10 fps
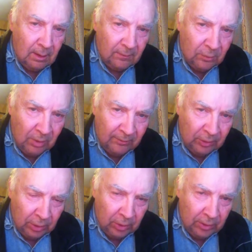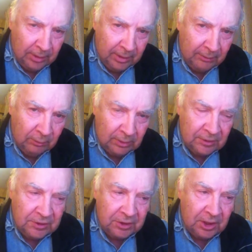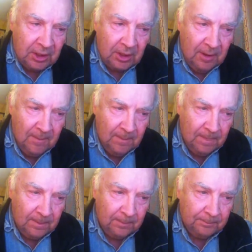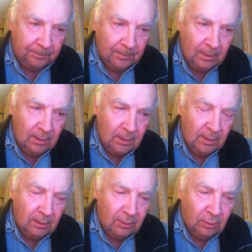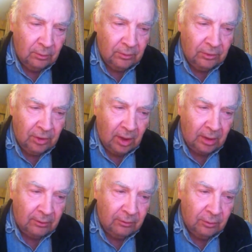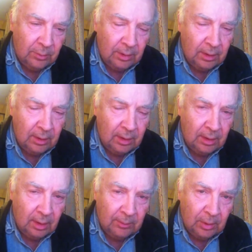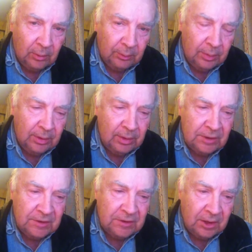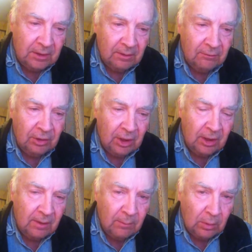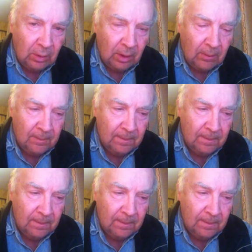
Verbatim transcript: Have you ever heard anyone say, "Don't talk to me about being saved anymore"?